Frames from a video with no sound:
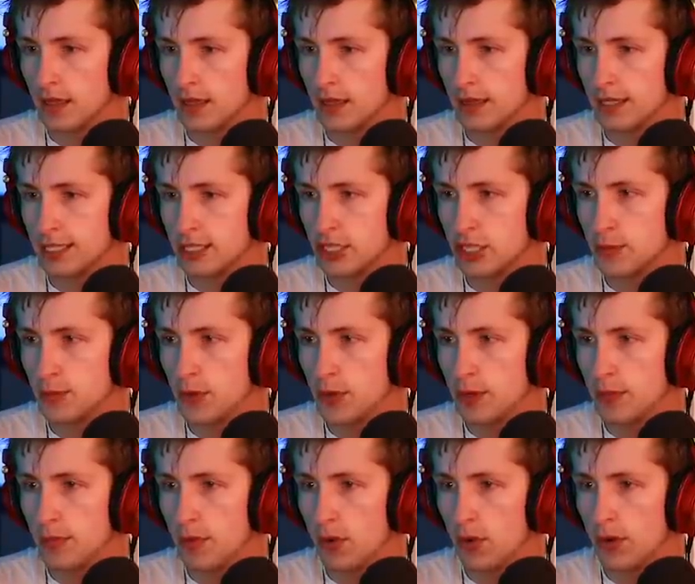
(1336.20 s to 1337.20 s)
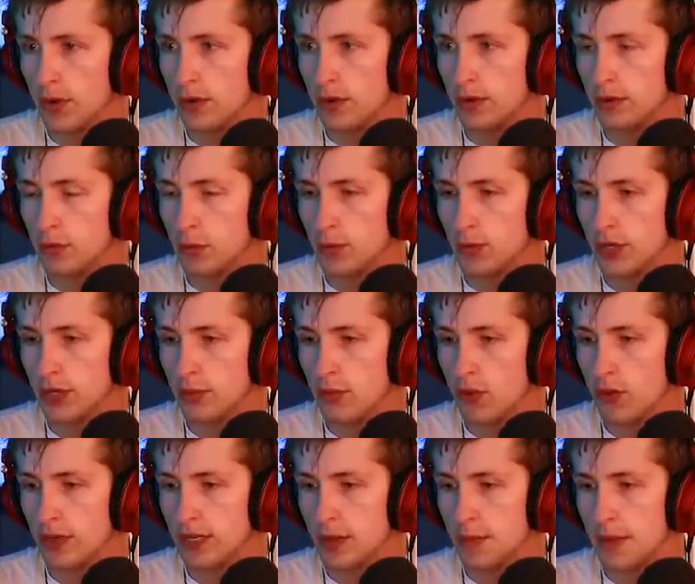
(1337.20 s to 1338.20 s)
Let's just put more. We're putting
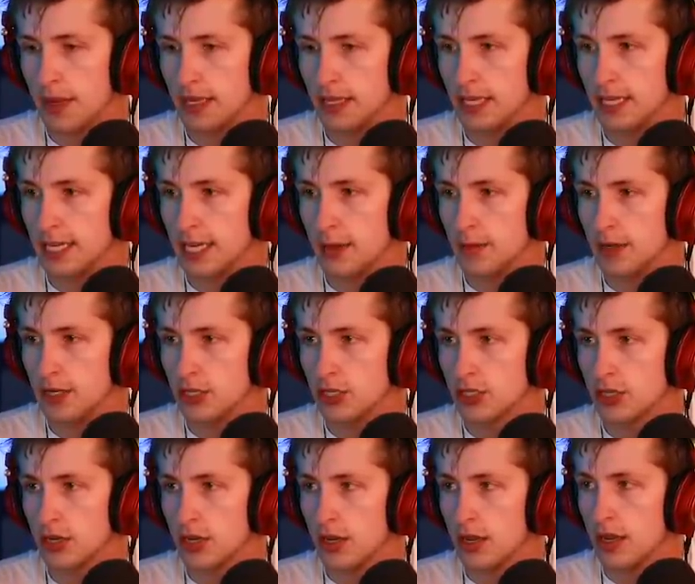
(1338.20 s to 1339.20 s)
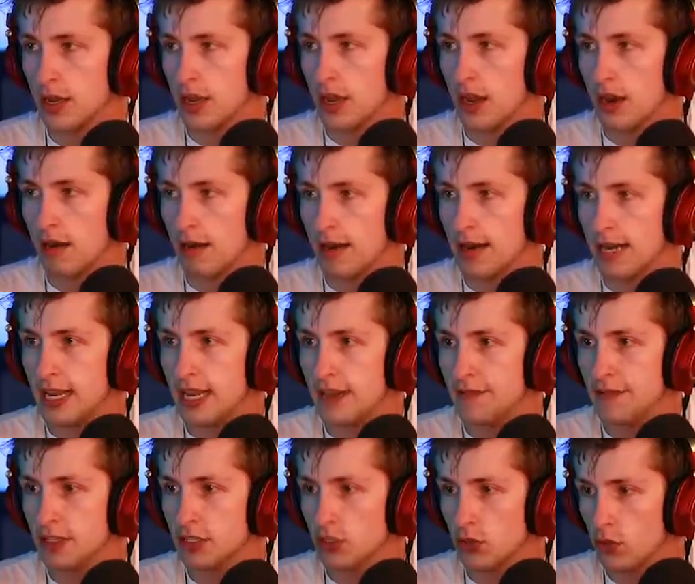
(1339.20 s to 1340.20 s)
more into melee damage. All right,
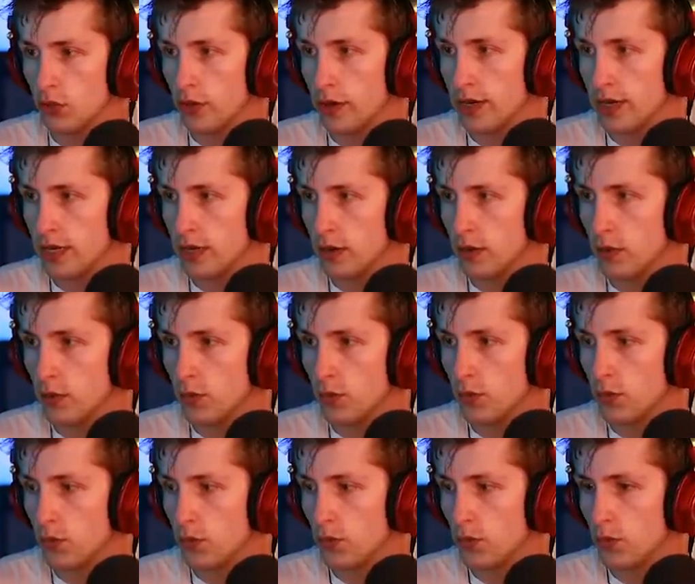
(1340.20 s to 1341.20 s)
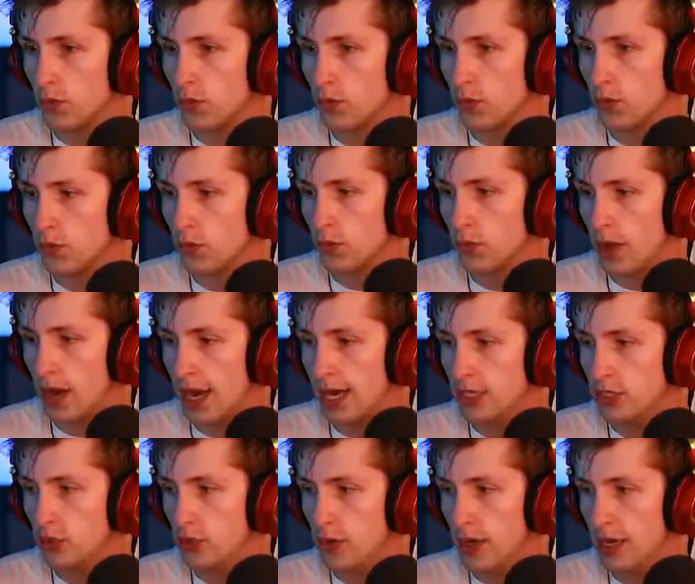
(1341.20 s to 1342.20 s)
inventory. Mm, I
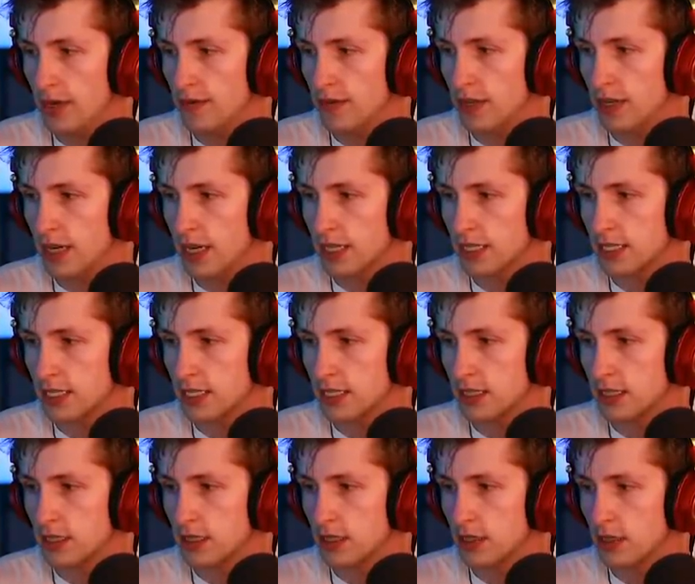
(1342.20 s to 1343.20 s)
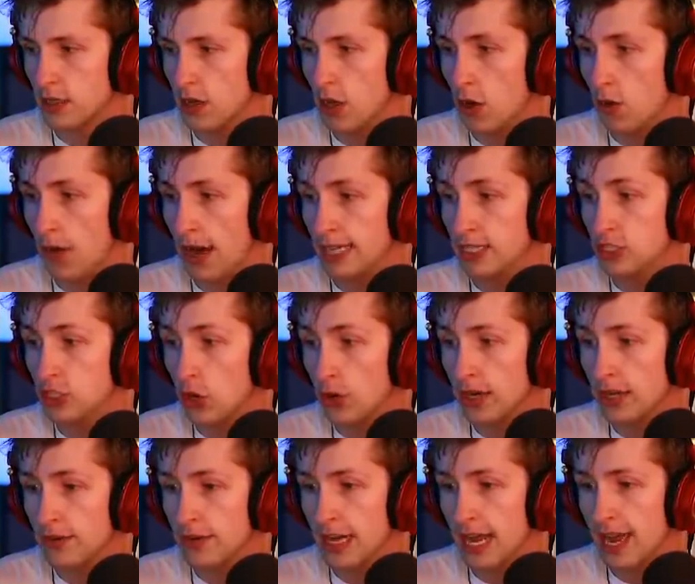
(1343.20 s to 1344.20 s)
do have the next... Oh, I don't
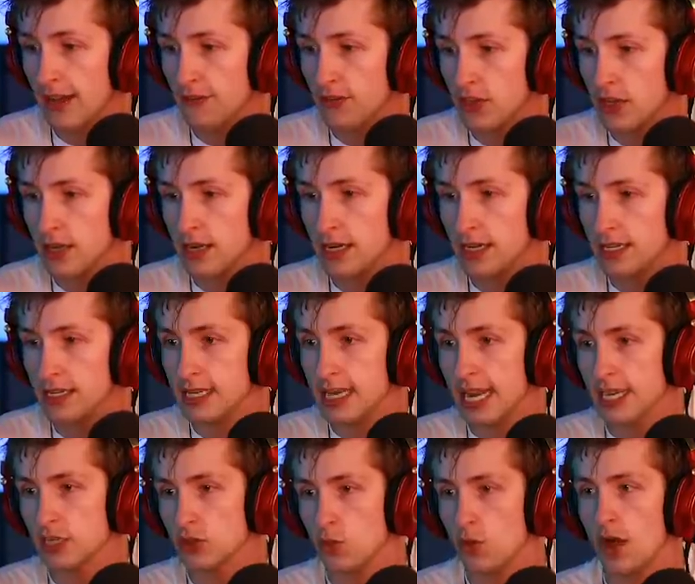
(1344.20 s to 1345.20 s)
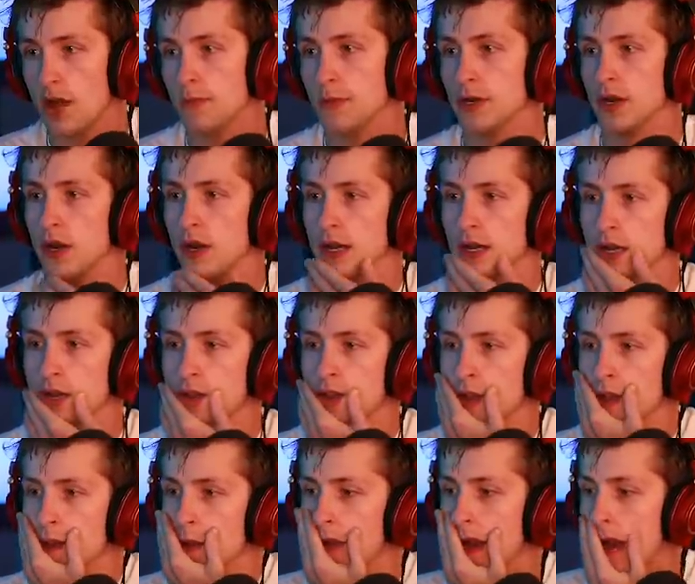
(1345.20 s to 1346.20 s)
even have the next weapon on.
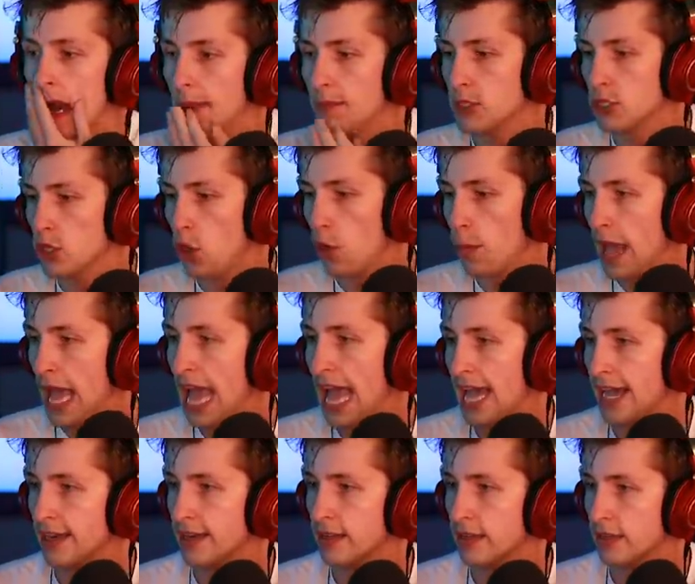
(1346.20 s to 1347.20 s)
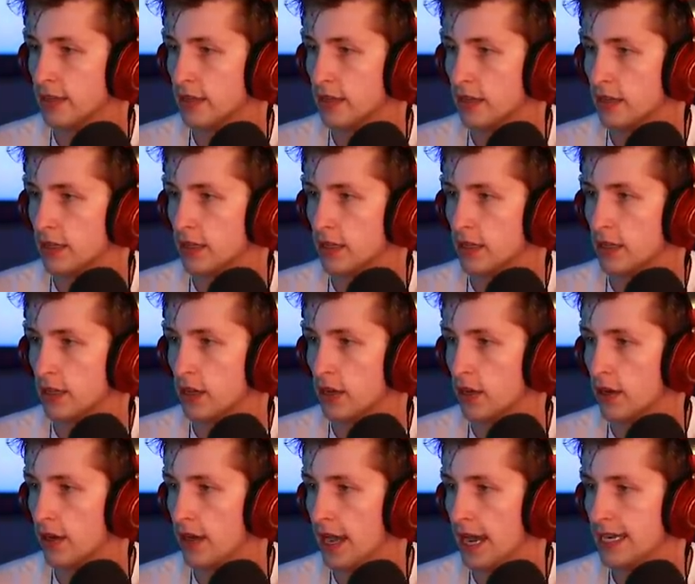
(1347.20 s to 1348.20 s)
I'm so bad.
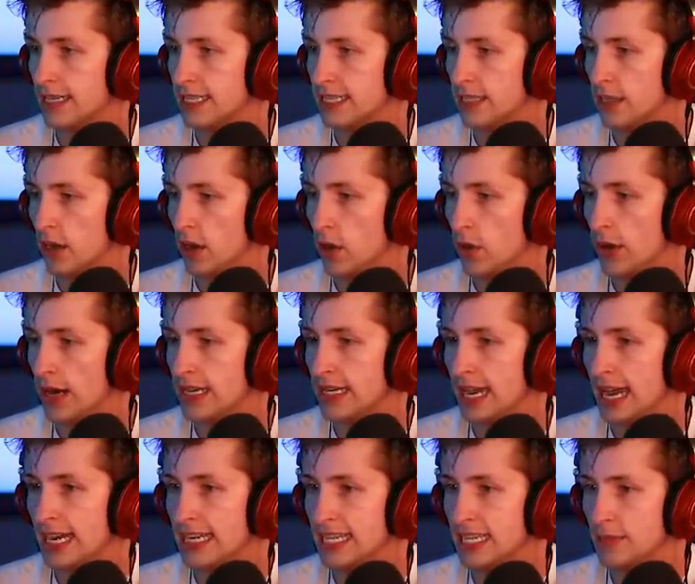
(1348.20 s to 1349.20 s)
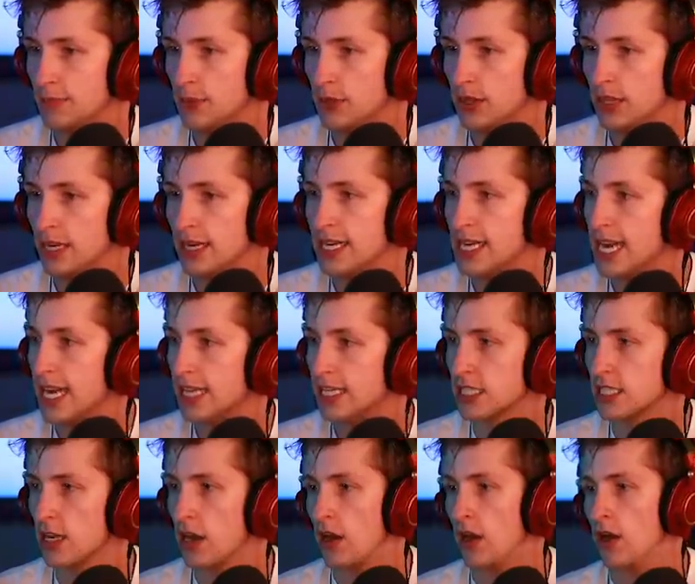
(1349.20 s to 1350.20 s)
I didn't... Oh, I, I didn't put the
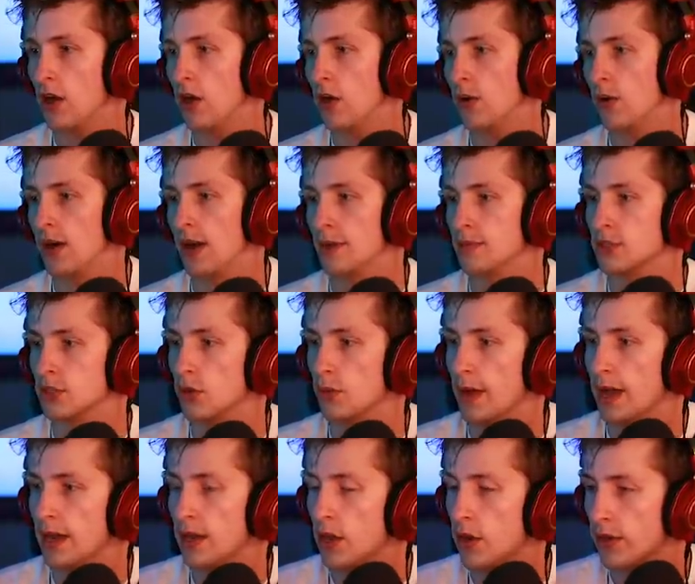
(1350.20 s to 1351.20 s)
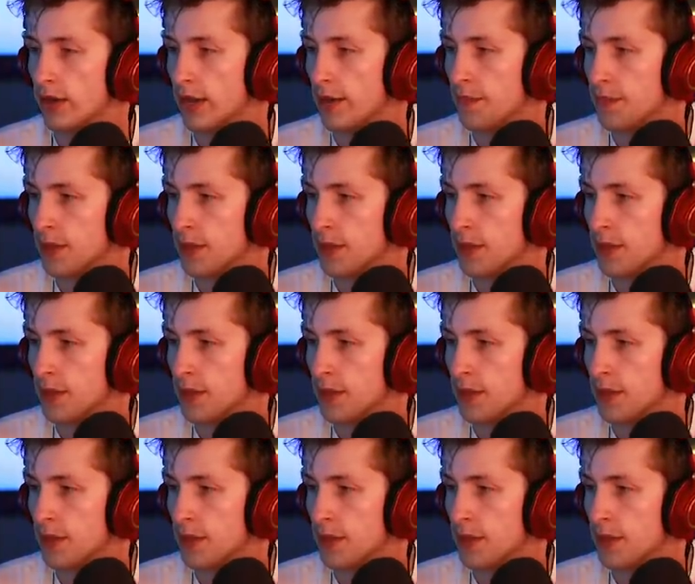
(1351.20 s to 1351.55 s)
next... Oh, I'm so bad. Okay.